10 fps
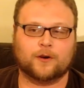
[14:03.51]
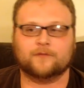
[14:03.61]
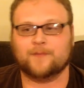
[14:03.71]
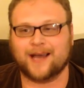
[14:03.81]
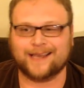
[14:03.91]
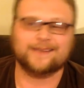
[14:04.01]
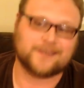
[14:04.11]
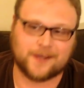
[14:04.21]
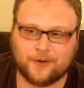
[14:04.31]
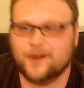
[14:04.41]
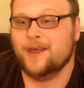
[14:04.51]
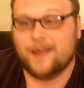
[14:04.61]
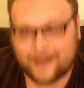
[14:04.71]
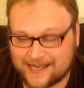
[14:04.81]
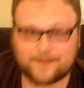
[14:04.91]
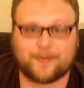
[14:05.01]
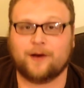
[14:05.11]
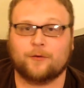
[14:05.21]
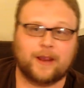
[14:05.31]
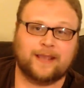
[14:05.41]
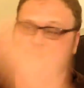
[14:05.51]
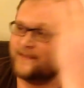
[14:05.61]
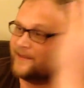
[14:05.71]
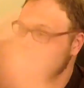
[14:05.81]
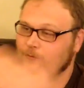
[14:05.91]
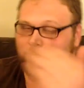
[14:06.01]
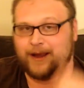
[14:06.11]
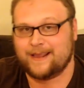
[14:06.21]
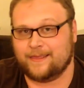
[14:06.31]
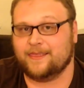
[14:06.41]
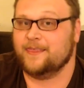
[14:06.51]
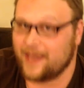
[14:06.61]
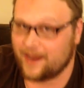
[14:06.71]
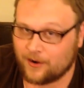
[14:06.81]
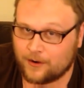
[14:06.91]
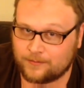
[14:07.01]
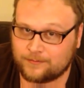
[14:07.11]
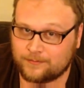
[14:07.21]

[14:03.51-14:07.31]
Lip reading: card of mine. So that's the power rankings right there.